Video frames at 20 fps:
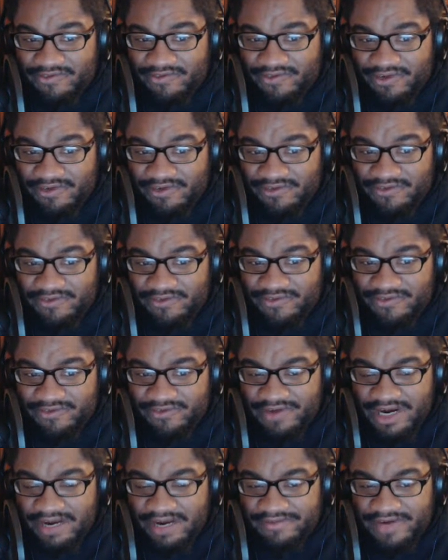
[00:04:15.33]

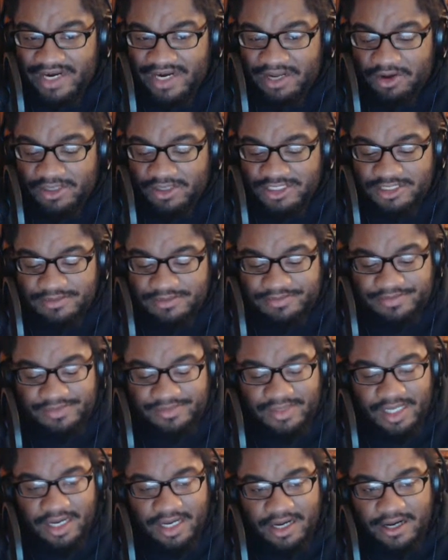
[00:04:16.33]
very, very awesome.
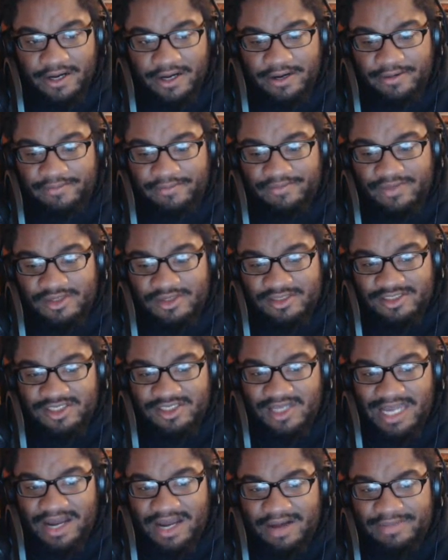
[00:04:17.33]

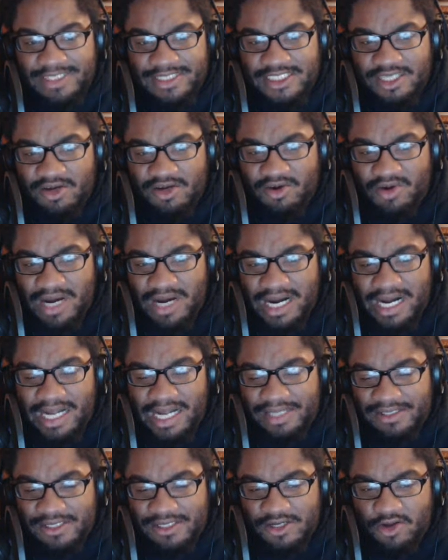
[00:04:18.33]
So now I'm going to show a
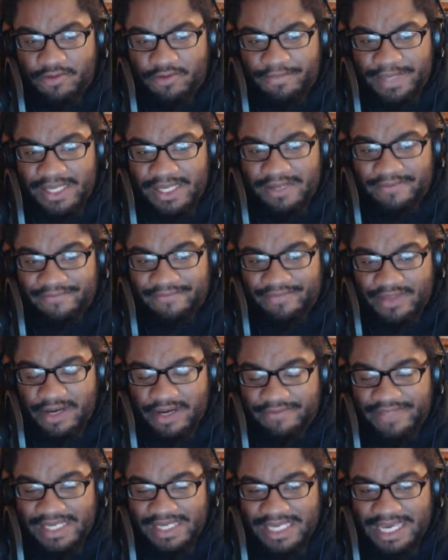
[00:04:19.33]
little bit
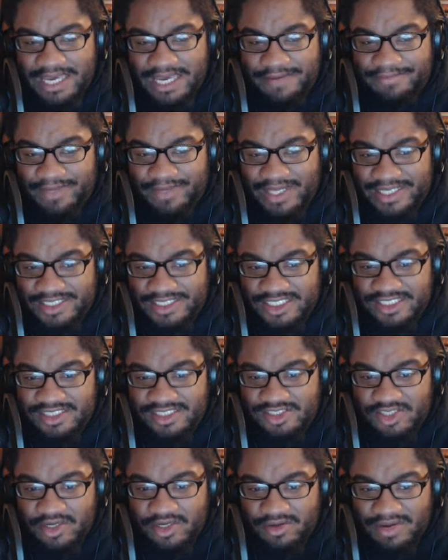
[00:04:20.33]
of the gameplay just to
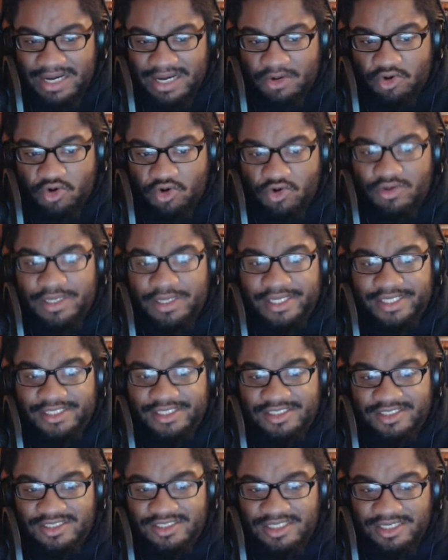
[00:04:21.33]
show you how cool it
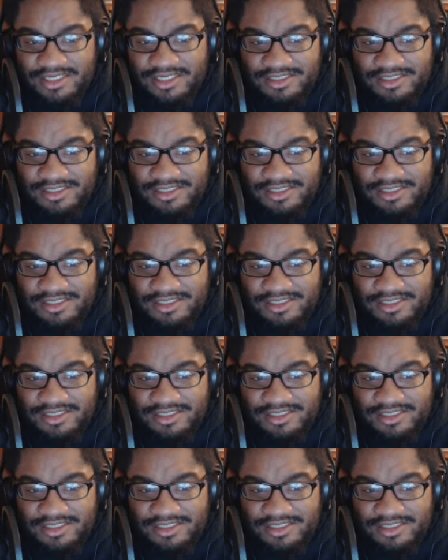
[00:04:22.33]
is